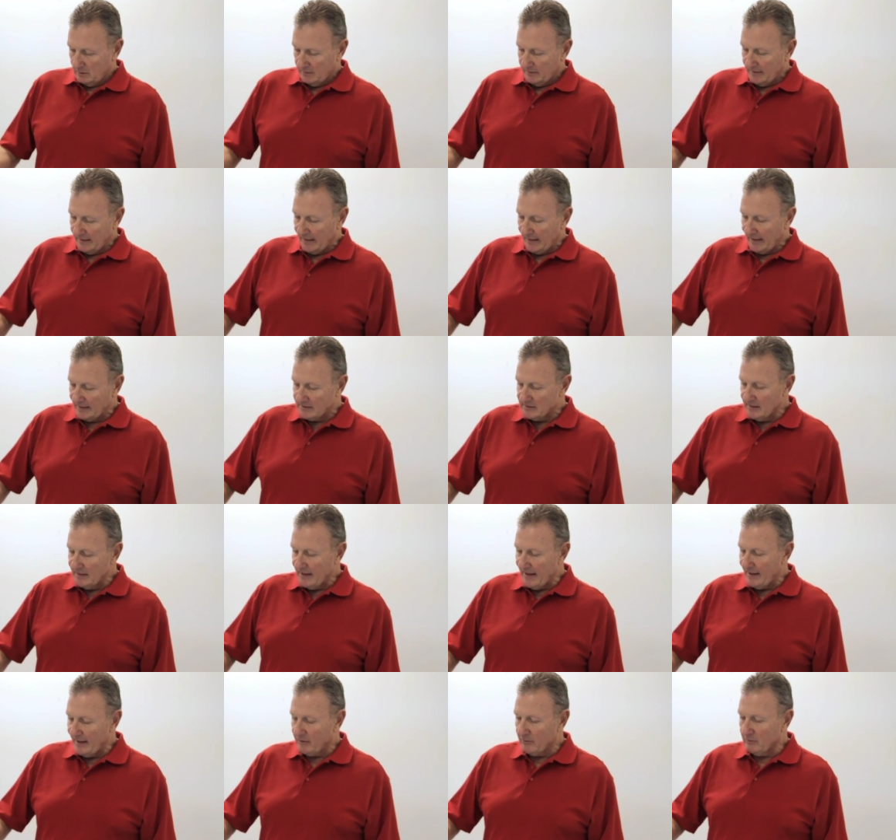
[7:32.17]
that has
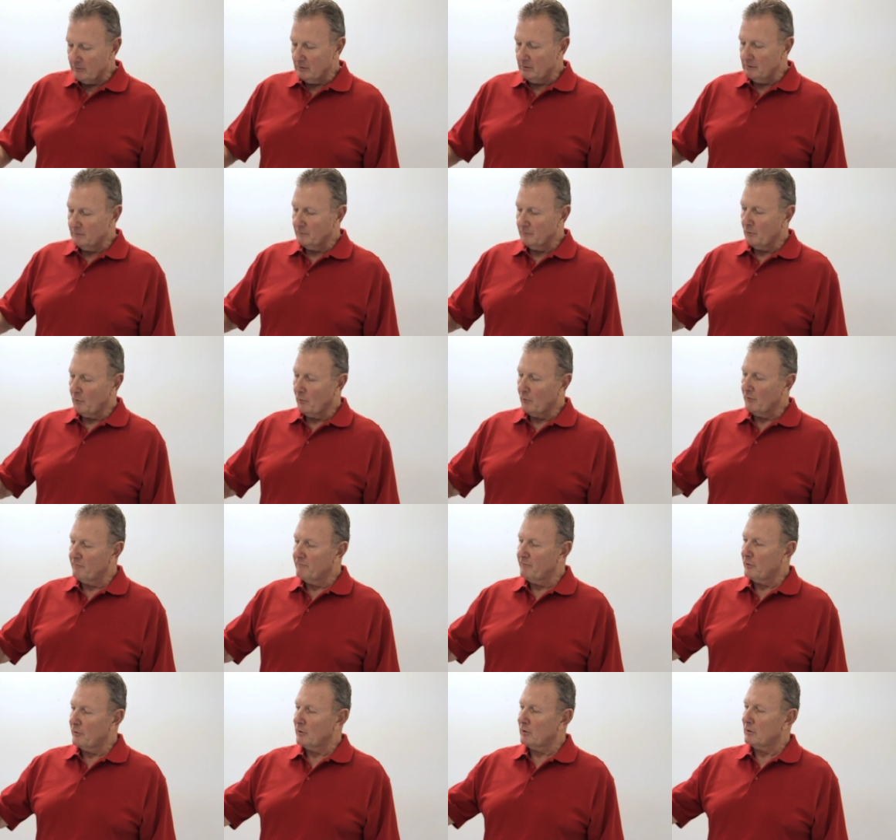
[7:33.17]
lateral or
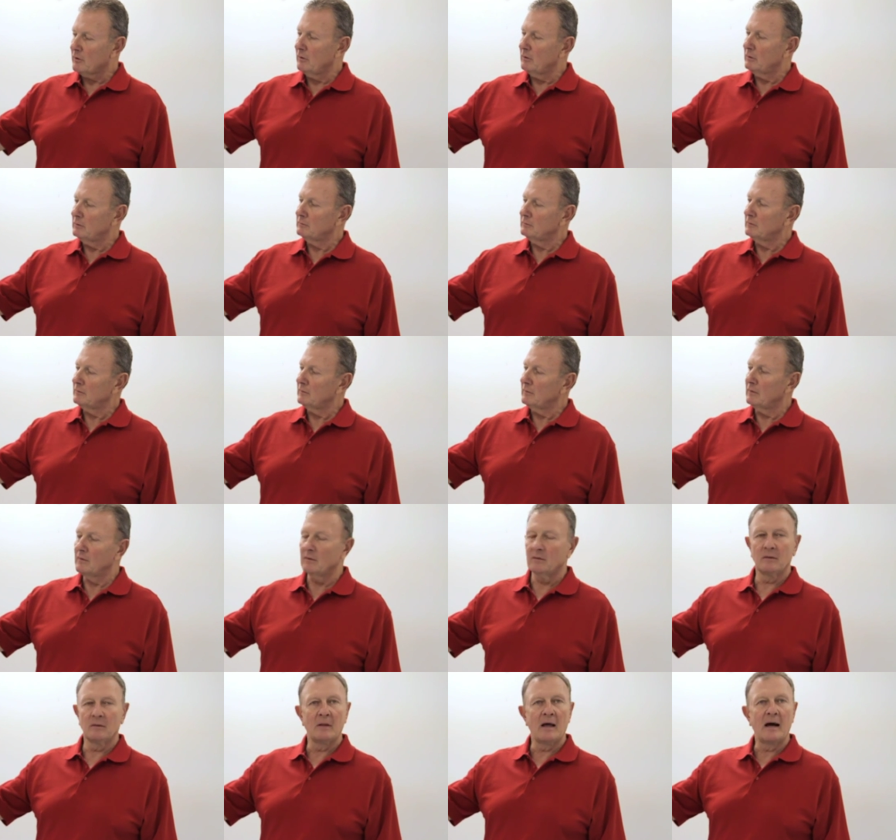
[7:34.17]
vertical
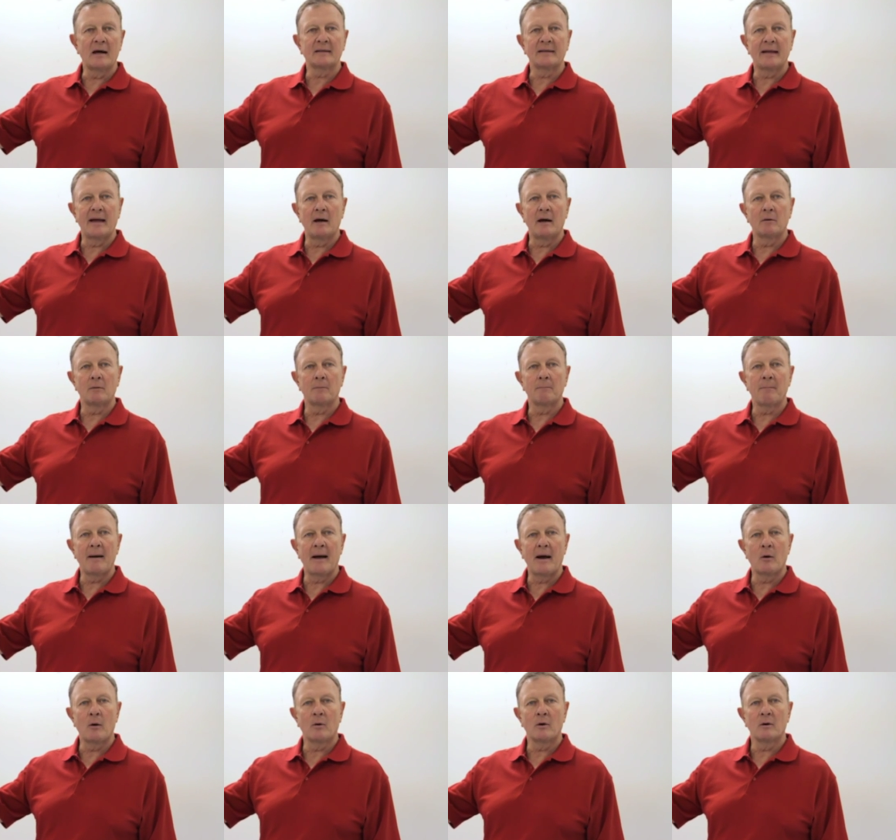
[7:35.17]
lockdown
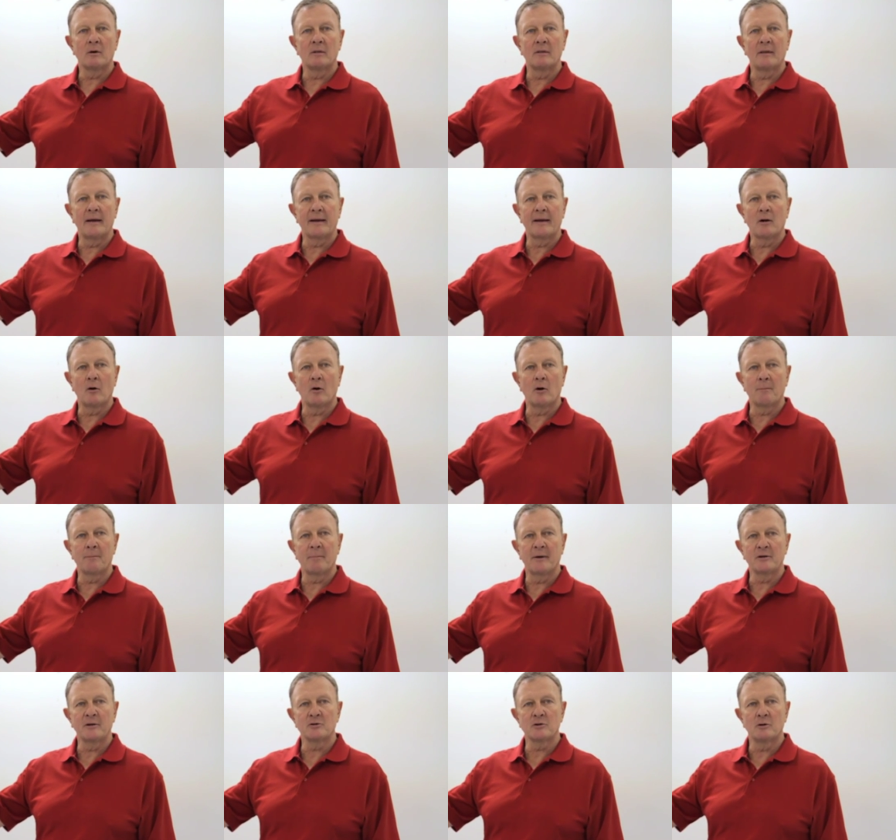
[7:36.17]
power like our
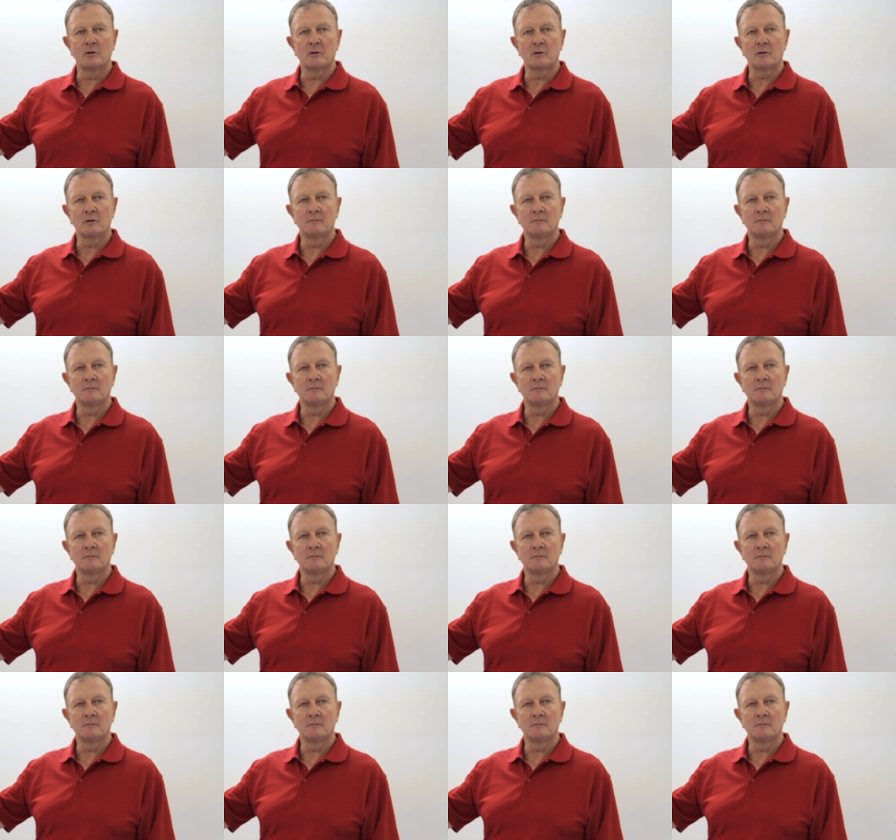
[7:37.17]
picture hook.